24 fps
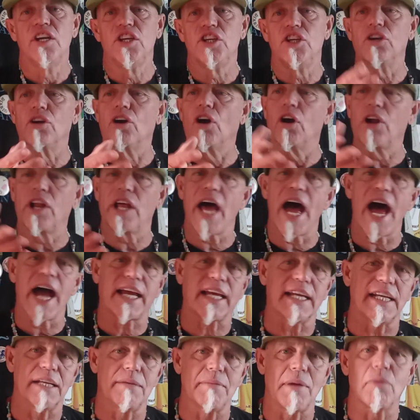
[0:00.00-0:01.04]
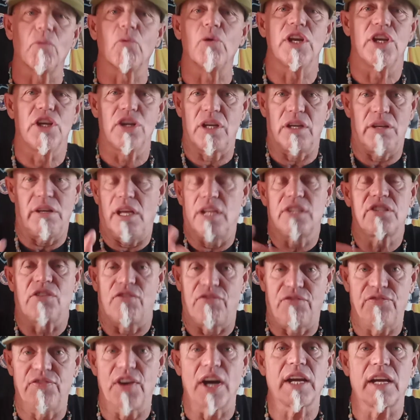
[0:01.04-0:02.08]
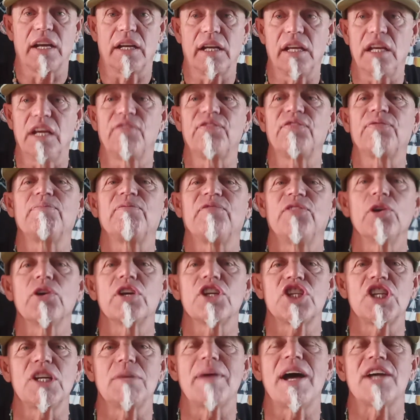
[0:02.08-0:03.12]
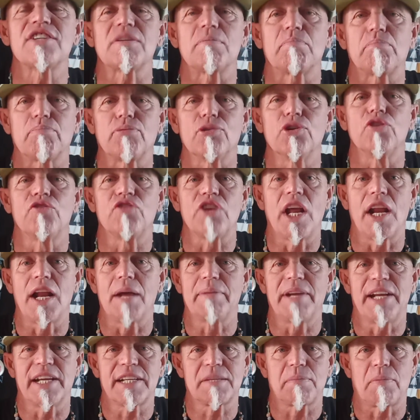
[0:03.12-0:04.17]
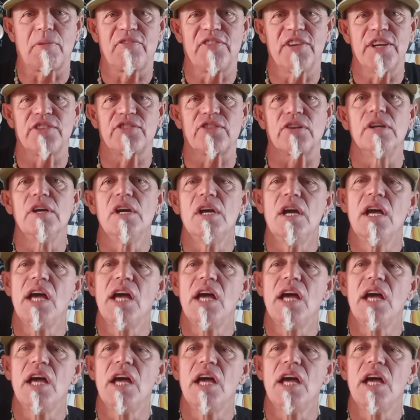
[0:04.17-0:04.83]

You go to academia, we it's a fucking if Fukushima hasn't proved, and I'm an ex-professor,